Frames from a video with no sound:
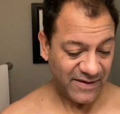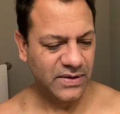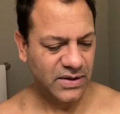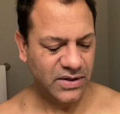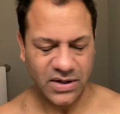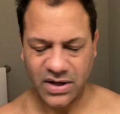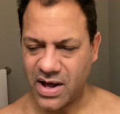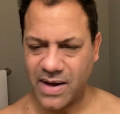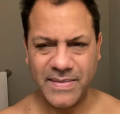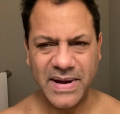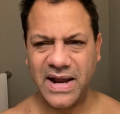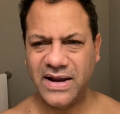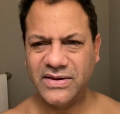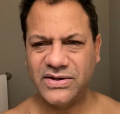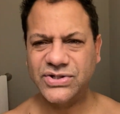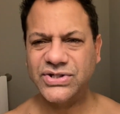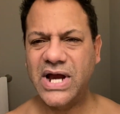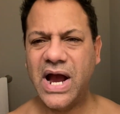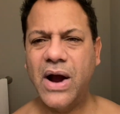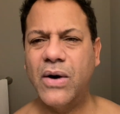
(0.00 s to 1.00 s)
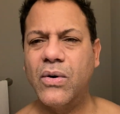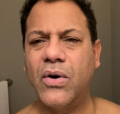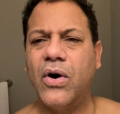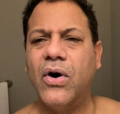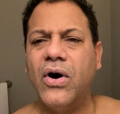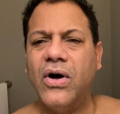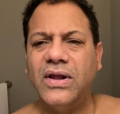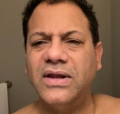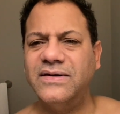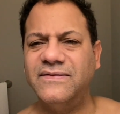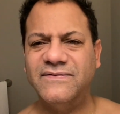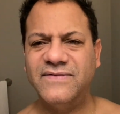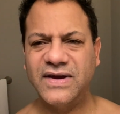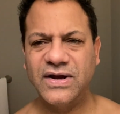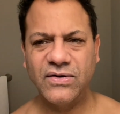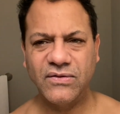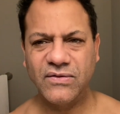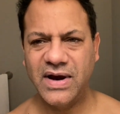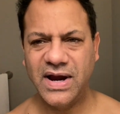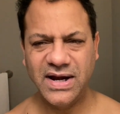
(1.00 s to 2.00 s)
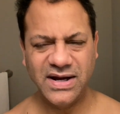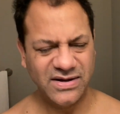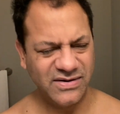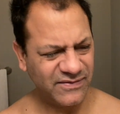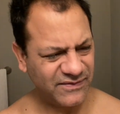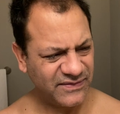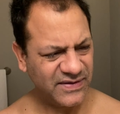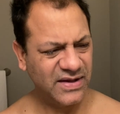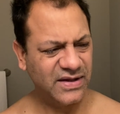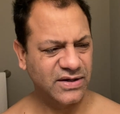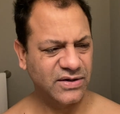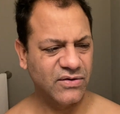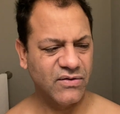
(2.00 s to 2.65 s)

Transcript: You come out of the shower all invigorated. You're feeling